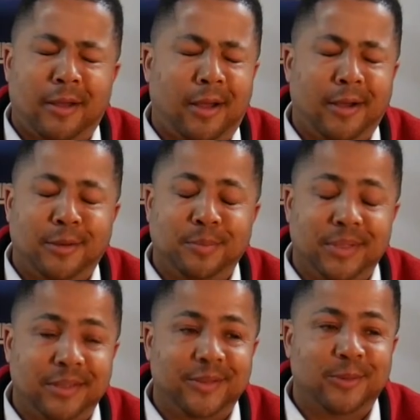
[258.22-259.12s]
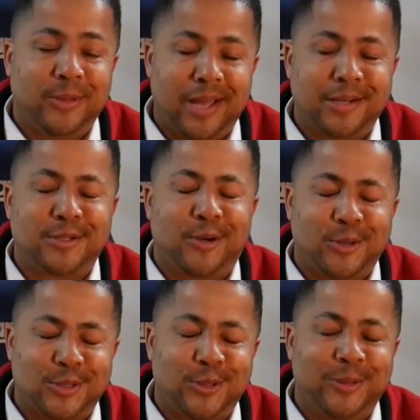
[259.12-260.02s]
I couldn't believe it. We had his car
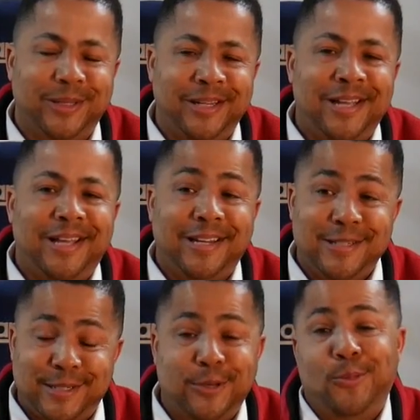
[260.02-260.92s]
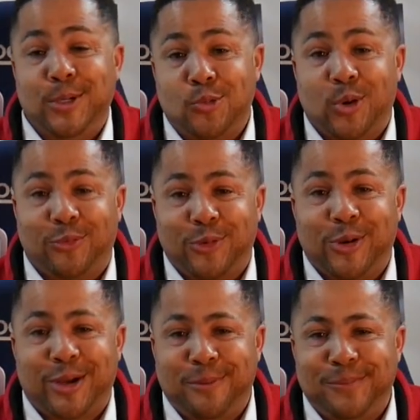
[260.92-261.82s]
stolen, and he still wanted to work for
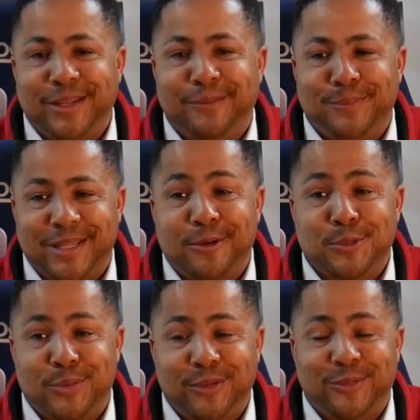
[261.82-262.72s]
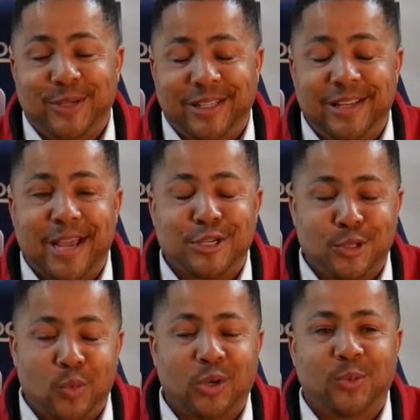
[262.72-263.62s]
our company. But that was pretty funny. He
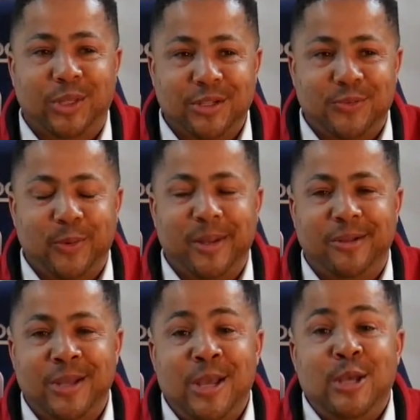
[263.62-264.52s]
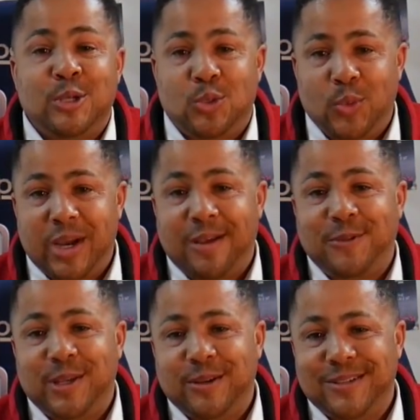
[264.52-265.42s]
actually worked with us for about
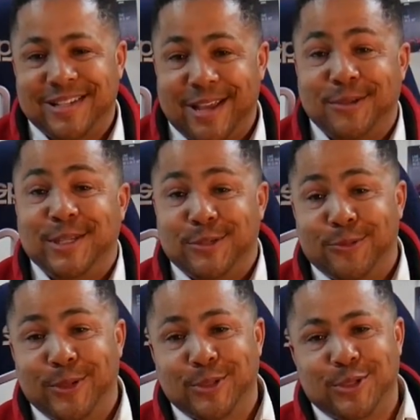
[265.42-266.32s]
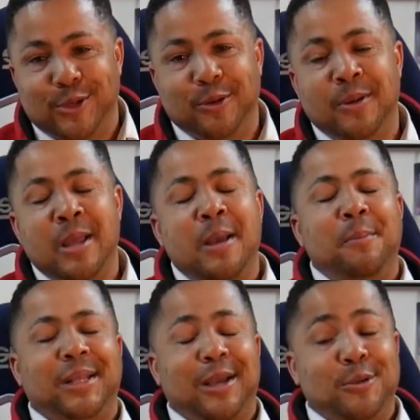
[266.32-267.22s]
2.5 years, and now he's a realtor.
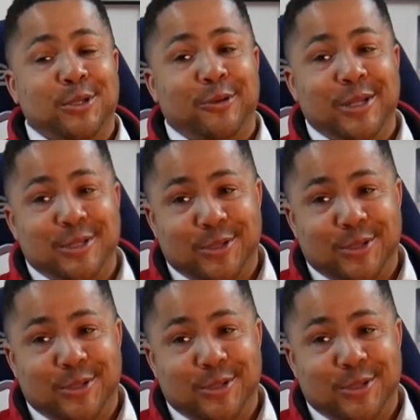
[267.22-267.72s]
But that was a great